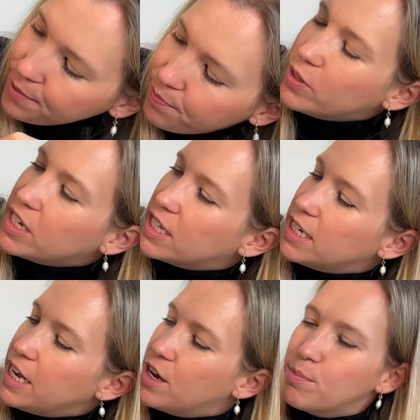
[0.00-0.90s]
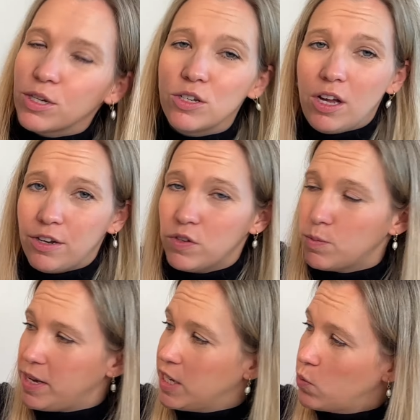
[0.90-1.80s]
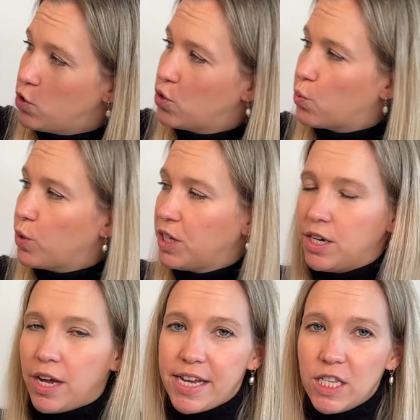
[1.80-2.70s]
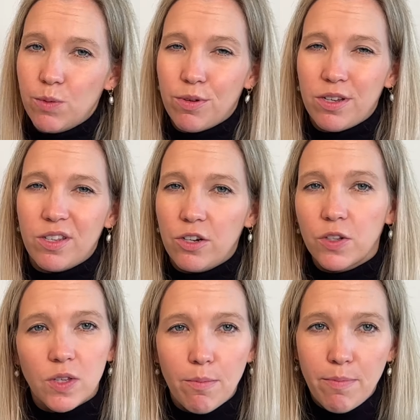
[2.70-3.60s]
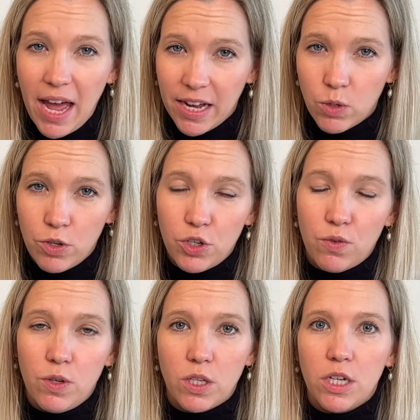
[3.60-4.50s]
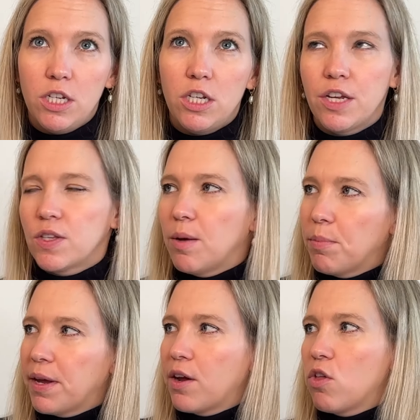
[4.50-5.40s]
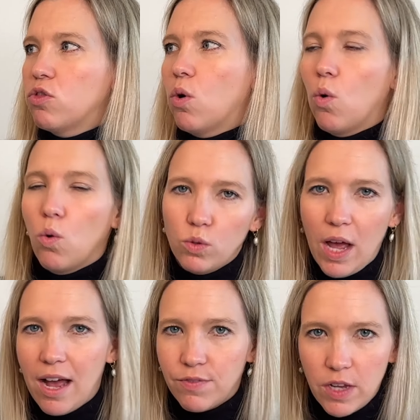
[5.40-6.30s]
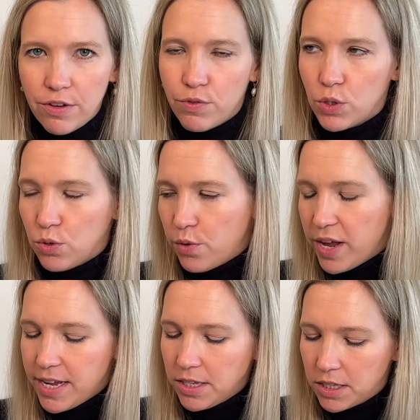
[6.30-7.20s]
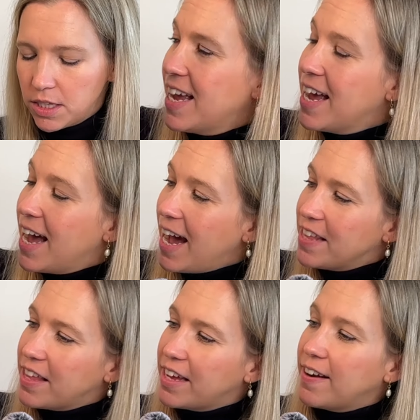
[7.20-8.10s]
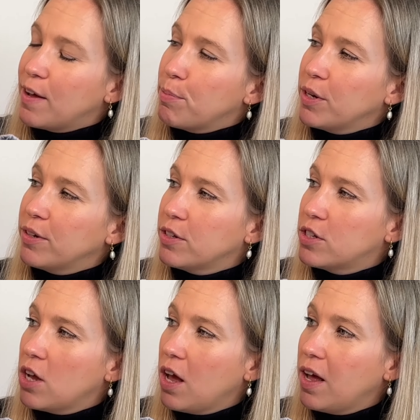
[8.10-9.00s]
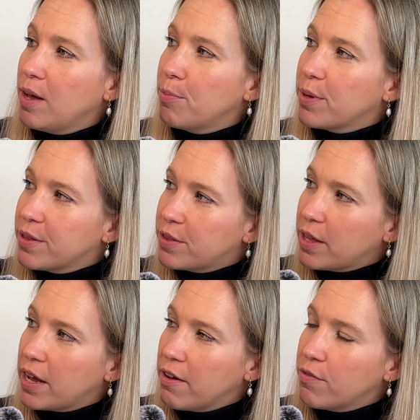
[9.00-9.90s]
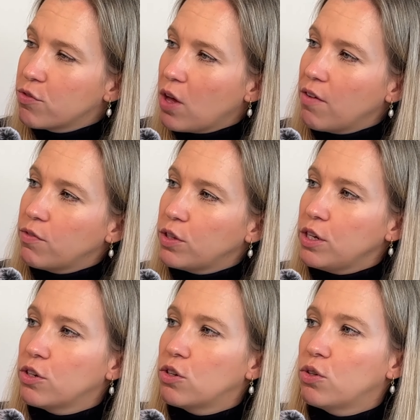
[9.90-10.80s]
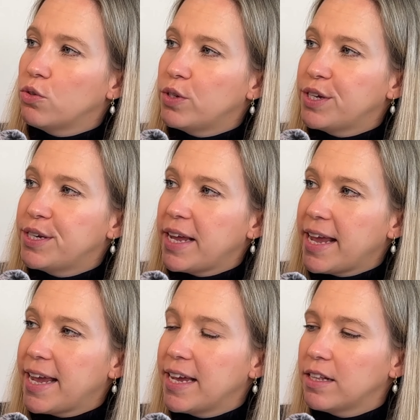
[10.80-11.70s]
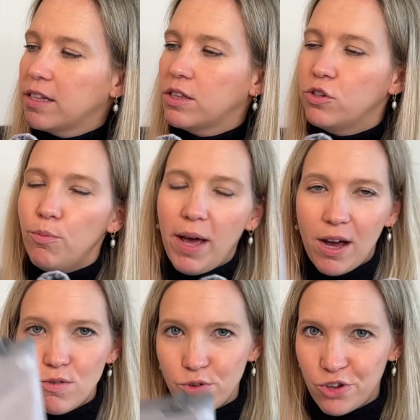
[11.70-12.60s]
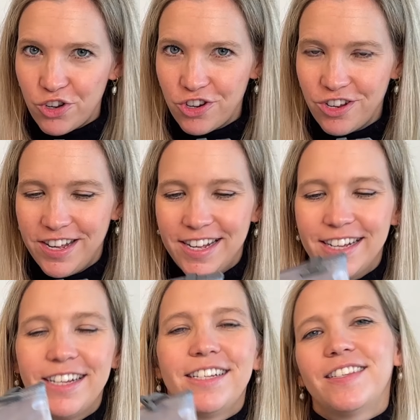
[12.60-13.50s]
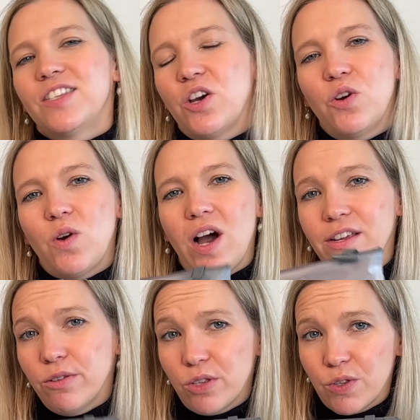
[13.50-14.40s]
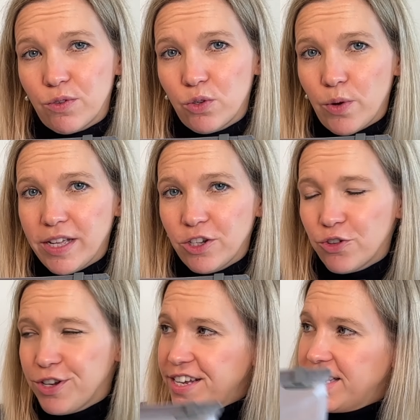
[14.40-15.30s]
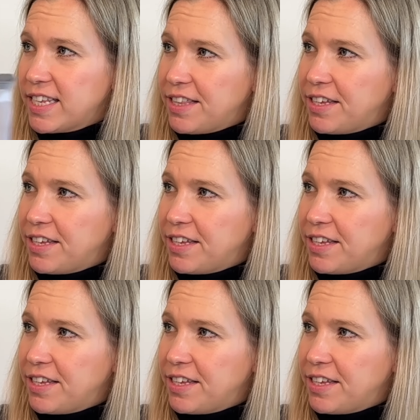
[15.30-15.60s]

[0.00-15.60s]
It doesn't take up a ton of space, which is really nice because there are some bags where it just feels like it takes up like the whole half side of the suitcase. And then up here at the top, they have thoughtfully included a little pouch. So I use this for toiletries, and